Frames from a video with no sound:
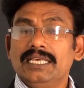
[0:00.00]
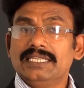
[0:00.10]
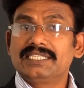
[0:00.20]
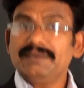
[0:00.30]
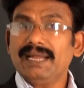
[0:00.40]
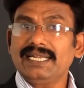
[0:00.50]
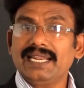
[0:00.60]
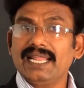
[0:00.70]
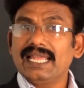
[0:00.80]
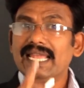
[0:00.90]

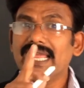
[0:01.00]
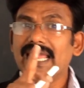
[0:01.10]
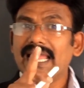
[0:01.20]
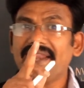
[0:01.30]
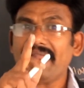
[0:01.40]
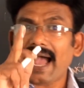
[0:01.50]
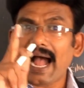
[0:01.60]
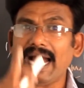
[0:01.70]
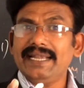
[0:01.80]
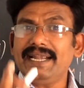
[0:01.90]
Symmetry in an
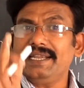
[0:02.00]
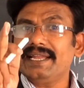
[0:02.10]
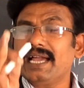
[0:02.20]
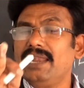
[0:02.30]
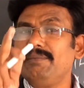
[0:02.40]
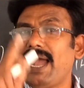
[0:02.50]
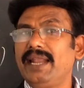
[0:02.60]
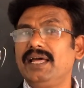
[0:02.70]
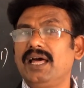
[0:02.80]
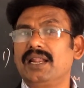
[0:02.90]
identical
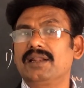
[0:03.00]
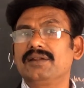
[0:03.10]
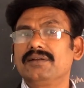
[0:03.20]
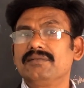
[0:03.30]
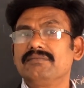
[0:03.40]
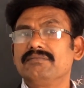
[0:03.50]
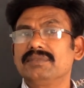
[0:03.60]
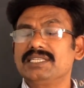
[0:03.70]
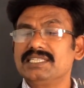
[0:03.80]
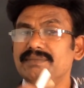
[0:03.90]
manner.
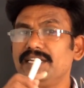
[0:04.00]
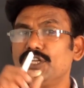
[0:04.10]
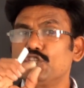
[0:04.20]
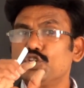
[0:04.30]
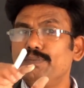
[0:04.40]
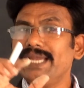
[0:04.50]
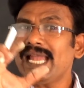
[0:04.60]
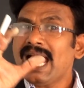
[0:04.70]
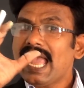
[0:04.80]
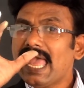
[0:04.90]
The symmetry should
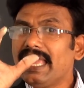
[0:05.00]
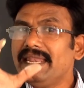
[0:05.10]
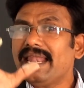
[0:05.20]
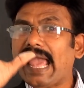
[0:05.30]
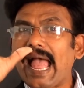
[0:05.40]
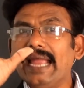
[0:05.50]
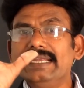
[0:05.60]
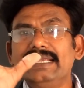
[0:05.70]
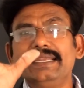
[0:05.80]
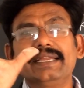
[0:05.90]
be in an
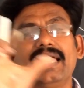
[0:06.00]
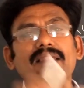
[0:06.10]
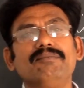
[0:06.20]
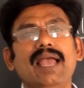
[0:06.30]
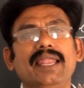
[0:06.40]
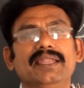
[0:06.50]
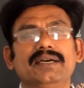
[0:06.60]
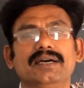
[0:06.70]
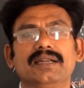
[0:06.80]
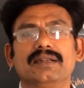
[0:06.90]
identical
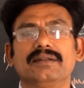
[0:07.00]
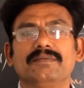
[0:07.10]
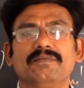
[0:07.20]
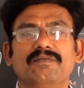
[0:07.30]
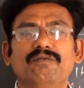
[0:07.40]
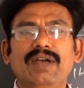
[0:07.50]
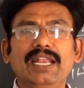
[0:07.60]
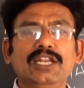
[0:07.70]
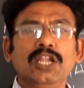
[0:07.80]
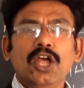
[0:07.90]
manner
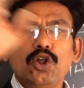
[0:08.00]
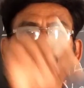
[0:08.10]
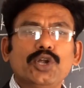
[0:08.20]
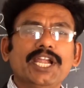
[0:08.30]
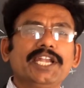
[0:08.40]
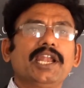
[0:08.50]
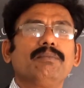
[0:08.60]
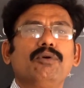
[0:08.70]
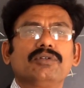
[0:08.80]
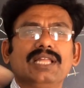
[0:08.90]
when rotated
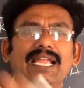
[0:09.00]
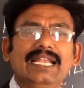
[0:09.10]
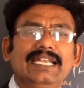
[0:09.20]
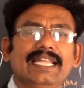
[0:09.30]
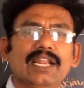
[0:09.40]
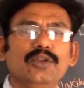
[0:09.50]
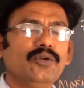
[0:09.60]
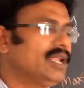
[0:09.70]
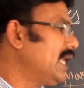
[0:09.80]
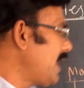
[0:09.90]
about the
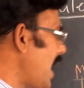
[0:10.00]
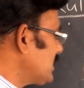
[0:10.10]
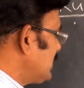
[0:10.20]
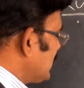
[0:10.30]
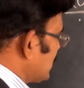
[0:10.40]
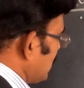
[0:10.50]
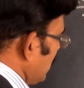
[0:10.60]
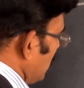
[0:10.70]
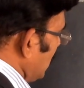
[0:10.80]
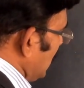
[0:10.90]
internuclear axis.
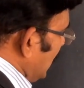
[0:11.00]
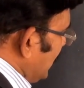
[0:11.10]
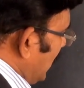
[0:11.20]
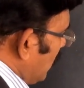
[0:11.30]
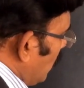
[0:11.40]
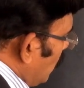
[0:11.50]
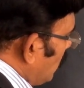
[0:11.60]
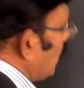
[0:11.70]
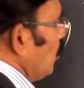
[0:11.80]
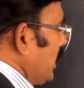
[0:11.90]

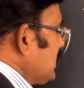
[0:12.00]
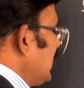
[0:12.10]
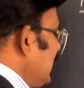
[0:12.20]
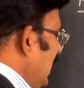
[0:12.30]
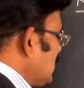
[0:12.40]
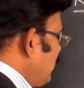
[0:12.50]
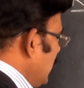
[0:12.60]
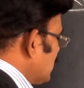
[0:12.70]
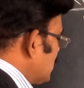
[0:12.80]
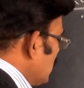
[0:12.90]
Rotation takes
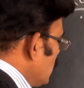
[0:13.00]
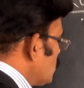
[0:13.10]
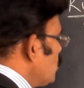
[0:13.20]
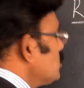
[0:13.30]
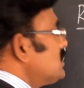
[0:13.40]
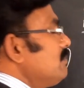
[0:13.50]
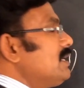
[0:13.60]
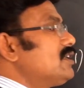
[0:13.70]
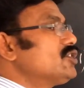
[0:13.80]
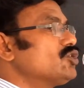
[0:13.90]
place, so
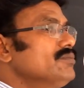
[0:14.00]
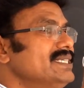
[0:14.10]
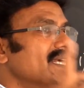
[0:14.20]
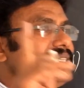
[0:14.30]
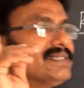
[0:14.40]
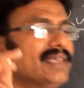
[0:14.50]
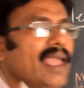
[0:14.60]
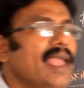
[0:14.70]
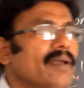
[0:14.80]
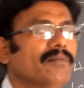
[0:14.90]
symmetry should be the
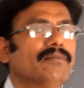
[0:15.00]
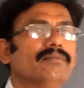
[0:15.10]
same.